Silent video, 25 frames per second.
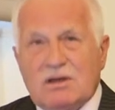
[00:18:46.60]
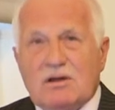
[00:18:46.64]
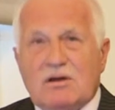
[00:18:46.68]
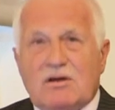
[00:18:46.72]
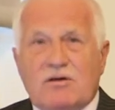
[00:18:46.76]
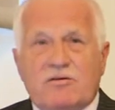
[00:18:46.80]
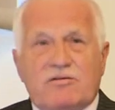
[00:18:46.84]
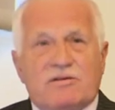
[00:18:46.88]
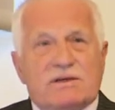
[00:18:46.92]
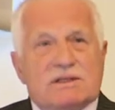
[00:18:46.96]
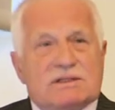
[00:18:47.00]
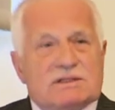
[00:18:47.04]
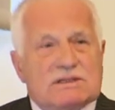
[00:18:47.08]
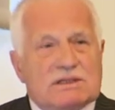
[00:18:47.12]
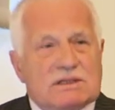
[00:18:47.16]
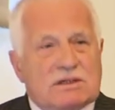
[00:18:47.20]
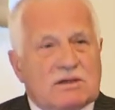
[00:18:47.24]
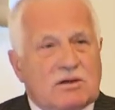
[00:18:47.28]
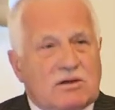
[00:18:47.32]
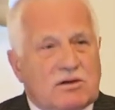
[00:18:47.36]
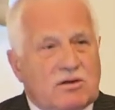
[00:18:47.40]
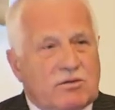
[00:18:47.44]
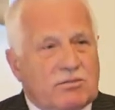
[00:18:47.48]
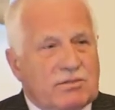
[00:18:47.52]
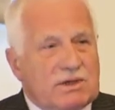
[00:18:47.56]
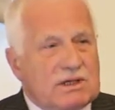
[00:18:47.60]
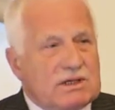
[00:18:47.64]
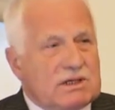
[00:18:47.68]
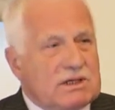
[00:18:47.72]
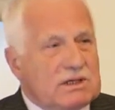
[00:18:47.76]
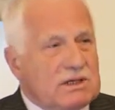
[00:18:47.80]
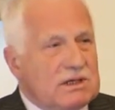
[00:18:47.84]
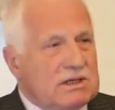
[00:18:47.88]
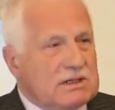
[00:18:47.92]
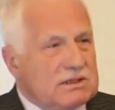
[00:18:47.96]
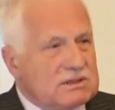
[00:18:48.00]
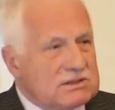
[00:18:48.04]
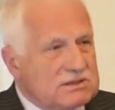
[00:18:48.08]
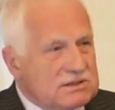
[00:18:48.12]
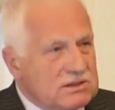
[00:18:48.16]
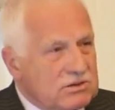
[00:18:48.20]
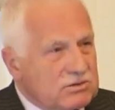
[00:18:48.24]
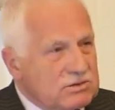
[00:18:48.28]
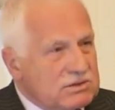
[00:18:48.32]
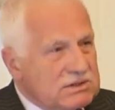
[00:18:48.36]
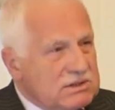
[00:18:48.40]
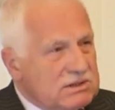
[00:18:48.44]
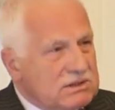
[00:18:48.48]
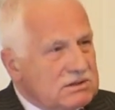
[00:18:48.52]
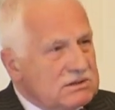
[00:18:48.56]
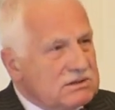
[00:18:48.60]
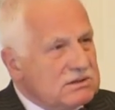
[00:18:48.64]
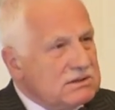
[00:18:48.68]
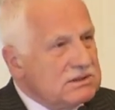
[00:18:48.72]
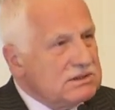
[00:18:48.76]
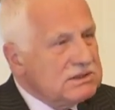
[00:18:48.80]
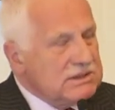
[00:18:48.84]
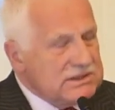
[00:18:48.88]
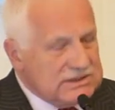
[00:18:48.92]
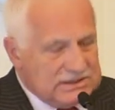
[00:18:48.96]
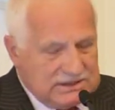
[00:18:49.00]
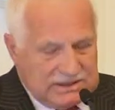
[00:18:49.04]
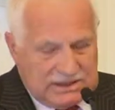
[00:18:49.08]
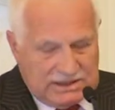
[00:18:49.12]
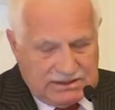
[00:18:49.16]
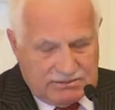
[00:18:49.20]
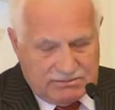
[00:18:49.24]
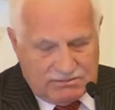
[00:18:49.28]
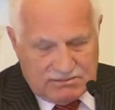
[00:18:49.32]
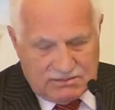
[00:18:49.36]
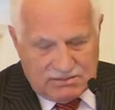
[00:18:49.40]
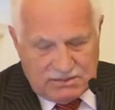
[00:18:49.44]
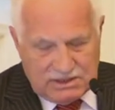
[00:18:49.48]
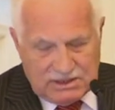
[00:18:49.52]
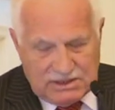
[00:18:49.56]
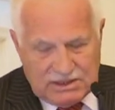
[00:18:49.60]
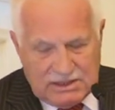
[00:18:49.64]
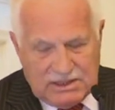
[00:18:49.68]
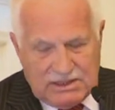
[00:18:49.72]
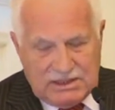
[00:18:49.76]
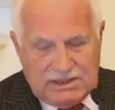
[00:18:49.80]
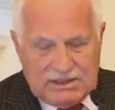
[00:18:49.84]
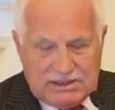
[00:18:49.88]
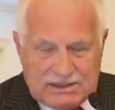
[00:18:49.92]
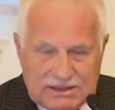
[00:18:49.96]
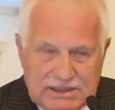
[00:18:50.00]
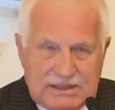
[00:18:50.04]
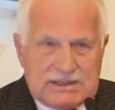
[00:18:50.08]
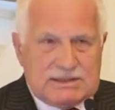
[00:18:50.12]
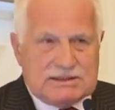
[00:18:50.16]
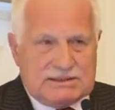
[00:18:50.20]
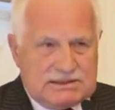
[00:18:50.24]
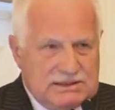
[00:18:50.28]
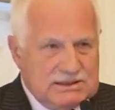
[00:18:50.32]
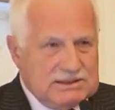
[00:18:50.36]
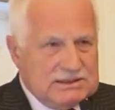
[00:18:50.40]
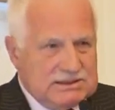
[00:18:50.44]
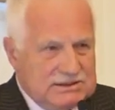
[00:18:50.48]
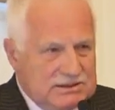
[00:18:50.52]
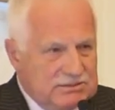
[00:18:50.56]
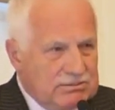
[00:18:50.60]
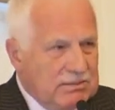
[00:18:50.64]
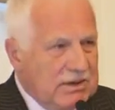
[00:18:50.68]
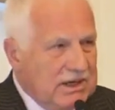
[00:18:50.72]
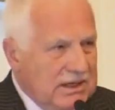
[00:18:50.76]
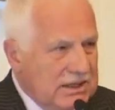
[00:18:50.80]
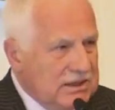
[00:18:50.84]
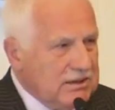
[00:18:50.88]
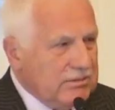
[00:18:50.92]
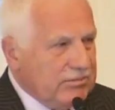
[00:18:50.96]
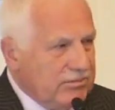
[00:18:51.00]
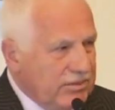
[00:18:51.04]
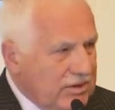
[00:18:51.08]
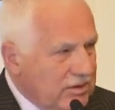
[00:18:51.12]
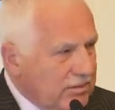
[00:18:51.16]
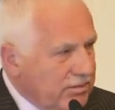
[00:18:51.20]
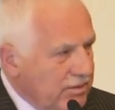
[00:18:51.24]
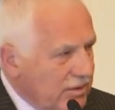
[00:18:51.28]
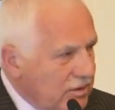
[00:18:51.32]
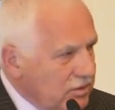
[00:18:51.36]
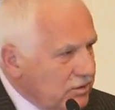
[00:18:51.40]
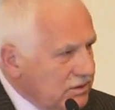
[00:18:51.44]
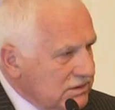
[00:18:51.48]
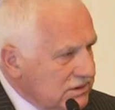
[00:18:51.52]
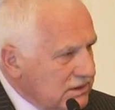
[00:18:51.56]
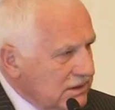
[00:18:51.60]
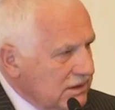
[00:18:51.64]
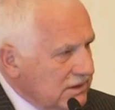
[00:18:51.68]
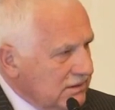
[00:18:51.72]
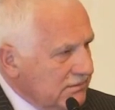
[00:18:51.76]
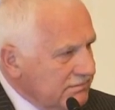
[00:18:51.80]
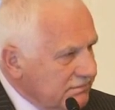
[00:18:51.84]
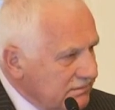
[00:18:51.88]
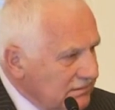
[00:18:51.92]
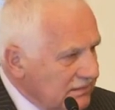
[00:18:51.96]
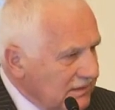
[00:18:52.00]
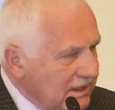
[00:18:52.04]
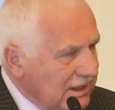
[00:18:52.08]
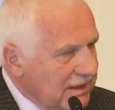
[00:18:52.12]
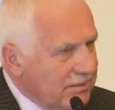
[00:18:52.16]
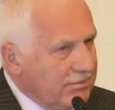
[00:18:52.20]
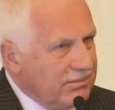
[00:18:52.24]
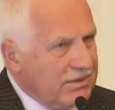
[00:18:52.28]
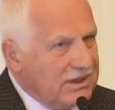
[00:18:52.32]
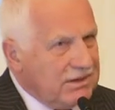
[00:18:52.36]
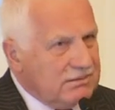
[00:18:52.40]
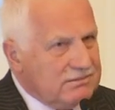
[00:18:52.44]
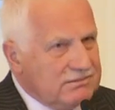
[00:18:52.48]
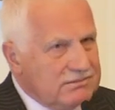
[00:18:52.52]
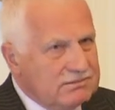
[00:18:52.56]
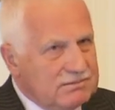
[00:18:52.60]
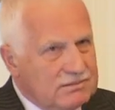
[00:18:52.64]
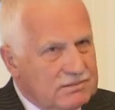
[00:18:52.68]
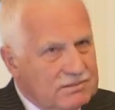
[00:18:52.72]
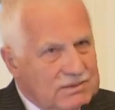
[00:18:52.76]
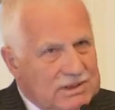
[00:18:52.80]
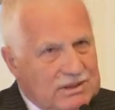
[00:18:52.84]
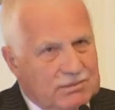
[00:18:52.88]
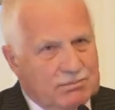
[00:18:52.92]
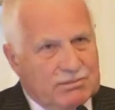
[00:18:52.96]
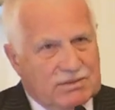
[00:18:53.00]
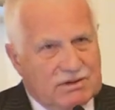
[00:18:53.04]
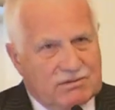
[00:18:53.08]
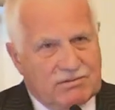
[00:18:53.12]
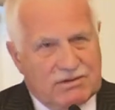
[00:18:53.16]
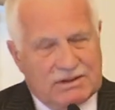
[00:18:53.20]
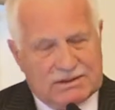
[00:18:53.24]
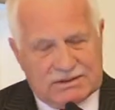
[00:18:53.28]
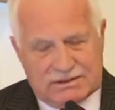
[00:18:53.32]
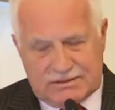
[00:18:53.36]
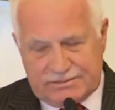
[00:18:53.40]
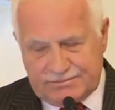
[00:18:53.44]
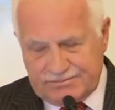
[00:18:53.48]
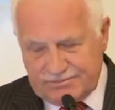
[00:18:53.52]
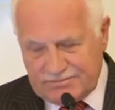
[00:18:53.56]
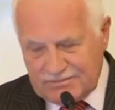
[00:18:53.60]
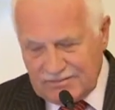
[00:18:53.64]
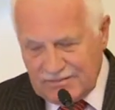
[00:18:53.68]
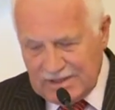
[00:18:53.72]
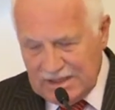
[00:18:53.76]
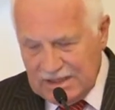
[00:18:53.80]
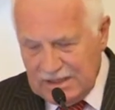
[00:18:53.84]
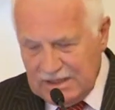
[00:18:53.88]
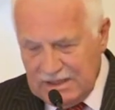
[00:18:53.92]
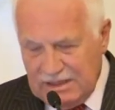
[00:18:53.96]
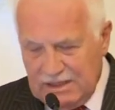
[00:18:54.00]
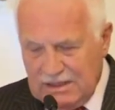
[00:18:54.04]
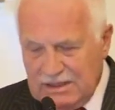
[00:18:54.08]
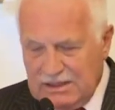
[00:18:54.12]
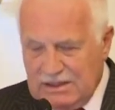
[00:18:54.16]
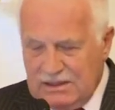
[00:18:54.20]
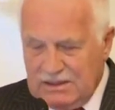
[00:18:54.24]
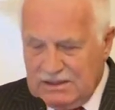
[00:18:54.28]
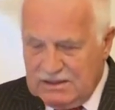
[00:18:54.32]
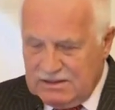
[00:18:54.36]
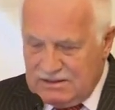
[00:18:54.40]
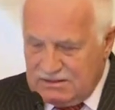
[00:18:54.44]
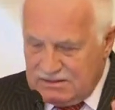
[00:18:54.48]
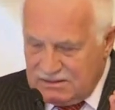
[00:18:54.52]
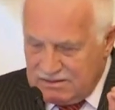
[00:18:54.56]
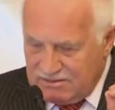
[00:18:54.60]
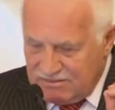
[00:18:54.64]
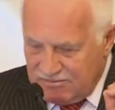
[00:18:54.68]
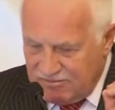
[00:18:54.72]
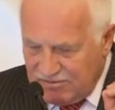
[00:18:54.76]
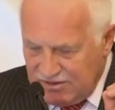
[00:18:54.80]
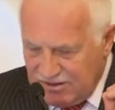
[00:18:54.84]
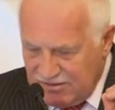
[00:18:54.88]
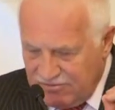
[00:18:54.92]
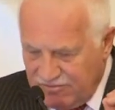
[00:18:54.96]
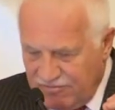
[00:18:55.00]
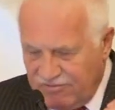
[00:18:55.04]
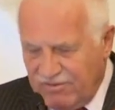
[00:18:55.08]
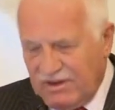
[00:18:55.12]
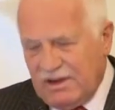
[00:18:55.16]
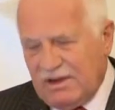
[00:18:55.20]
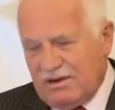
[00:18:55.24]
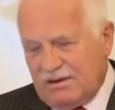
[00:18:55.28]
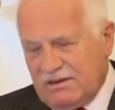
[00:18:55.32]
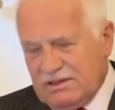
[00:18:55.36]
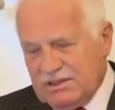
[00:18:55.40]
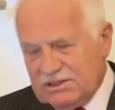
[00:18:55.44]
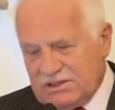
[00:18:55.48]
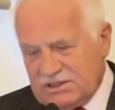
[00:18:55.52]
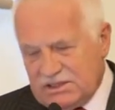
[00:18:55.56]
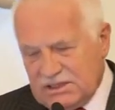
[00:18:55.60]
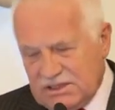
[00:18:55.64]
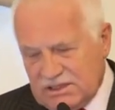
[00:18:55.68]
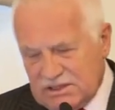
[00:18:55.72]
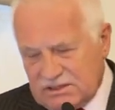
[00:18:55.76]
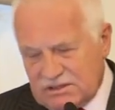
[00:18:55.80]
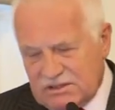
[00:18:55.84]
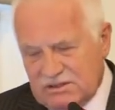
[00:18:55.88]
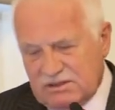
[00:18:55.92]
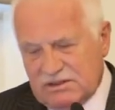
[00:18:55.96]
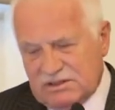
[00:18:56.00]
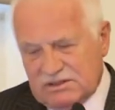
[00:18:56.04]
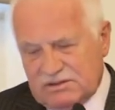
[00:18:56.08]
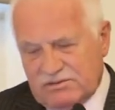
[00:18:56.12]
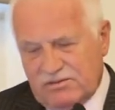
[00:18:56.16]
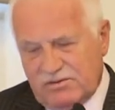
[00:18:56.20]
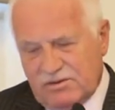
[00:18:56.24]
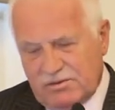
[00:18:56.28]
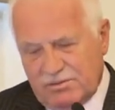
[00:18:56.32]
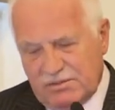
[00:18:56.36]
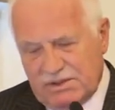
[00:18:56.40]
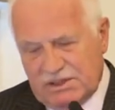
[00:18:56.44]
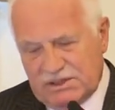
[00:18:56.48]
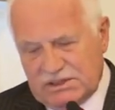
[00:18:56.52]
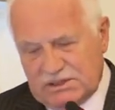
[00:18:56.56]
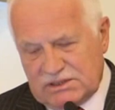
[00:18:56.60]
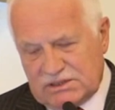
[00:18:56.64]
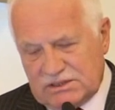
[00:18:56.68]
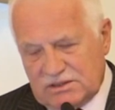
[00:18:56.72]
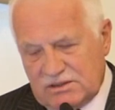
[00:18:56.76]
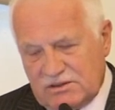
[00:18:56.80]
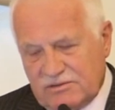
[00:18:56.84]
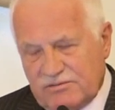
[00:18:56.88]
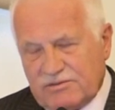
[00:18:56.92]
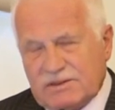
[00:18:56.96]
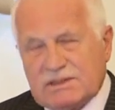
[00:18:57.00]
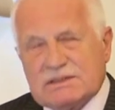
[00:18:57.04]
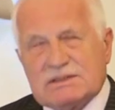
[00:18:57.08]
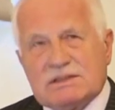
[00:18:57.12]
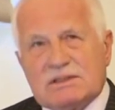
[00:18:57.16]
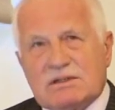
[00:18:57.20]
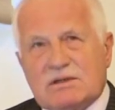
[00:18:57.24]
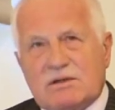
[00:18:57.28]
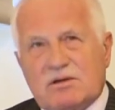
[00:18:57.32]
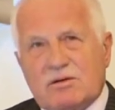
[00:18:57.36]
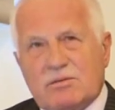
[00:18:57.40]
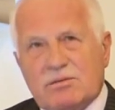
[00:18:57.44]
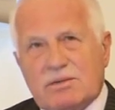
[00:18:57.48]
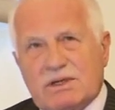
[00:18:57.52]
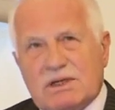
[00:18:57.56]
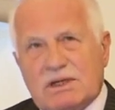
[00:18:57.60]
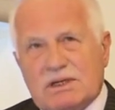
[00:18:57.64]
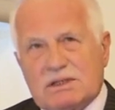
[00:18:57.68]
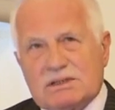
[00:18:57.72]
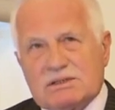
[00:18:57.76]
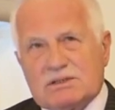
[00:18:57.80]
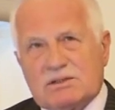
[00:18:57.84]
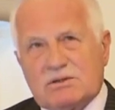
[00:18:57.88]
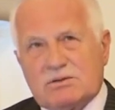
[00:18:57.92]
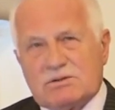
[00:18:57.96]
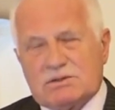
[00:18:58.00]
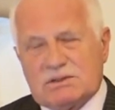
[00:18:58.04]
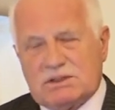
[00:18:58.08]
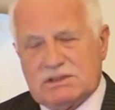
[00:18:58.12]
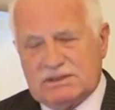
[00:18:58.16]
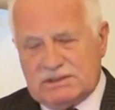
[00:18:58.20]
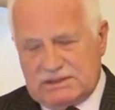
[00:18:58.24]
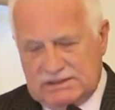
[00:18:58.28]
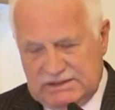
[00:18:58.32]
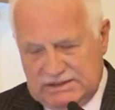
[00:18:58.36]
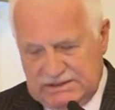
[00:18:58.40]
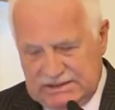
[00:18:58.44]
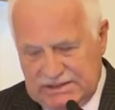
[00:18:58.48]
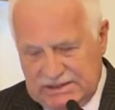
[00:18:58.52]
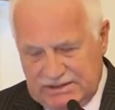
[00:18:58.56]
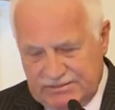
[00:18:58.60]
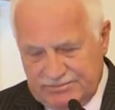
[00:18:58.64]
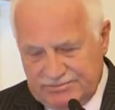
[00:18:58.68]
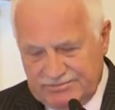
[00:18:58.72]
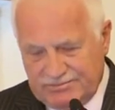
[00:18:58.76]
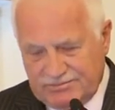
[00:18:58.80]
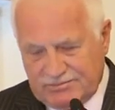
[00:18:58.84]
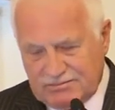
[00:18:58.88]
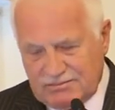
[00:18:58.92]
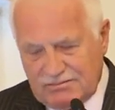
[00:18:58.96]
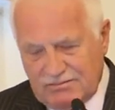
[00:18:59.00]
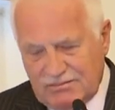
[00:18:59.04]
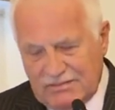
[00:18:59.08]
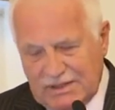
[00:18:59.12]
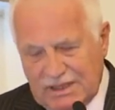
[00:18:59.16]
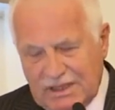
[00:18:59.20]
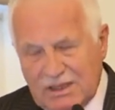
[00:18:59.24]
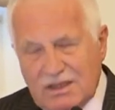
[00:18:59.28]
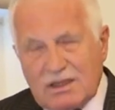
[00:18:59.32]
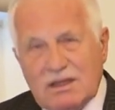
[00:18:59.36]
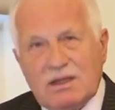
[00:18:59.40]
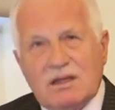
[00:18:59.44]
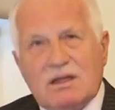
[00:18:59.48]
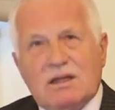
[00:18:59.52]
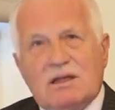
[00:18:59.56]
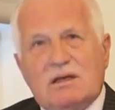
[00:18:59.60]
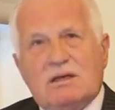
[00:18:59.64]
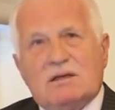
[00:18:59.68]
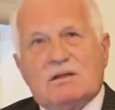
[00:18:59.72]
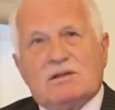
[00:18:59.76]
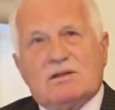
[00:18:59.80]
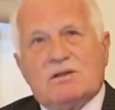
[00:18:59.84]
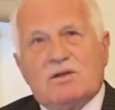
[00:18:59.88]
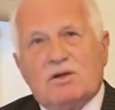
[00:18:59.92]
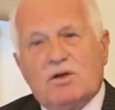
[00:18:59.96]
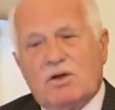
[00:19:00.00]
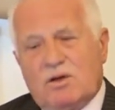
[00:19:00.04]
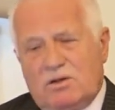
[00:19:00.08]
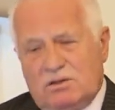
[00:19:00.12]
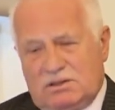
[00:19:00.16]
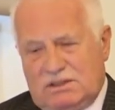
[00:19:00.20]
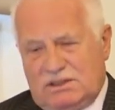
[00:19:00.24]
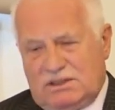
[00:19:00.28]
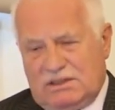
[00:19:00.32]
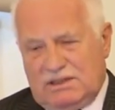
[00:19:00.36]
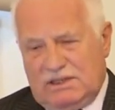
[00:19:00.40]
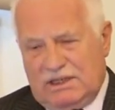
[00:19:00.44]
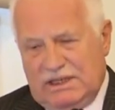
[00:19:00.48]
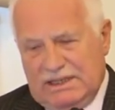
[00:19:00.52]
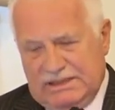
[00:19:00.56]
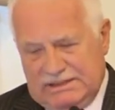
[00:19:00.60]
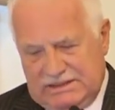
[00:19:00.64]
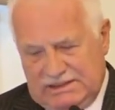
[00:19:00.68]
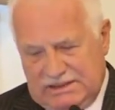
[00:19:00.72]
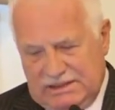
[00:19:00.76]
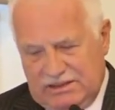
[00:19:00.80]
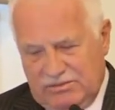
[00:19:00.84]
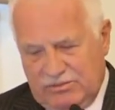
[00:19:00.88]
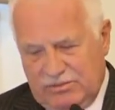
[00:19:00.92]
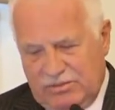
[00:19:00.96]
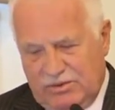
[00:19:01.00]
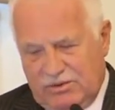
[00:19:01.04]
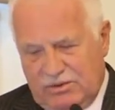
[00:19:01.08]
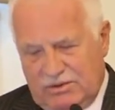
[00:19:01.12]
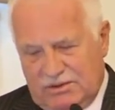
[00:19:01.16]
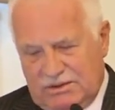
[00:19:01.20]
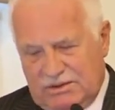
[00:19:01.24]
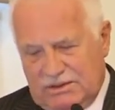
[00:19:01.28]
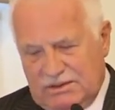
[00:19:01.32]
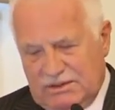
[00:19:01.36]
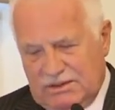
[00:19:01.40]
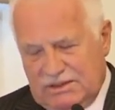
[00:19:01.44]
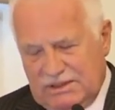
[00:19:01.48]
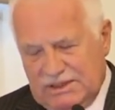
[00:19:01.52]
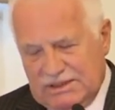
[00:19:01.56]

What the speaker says: of its economic and social system. This is my proposal number one. Far-reaching transformation of its economic and social system. Not less important